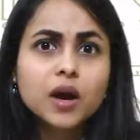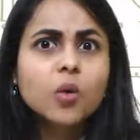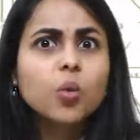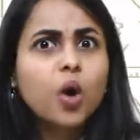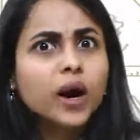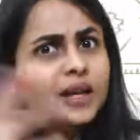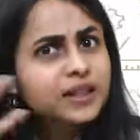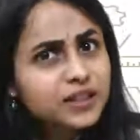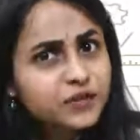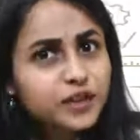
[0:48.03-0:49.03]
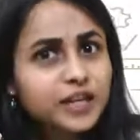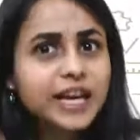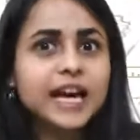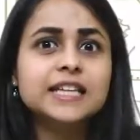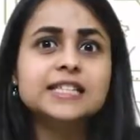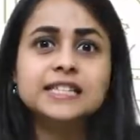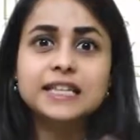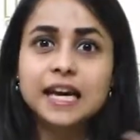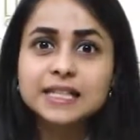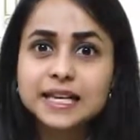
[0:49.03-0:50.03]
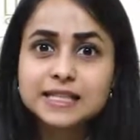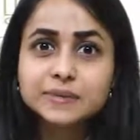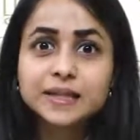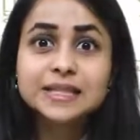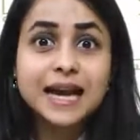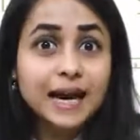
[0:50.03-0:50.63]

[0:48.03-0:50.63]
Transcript: What are the different tests, the assessments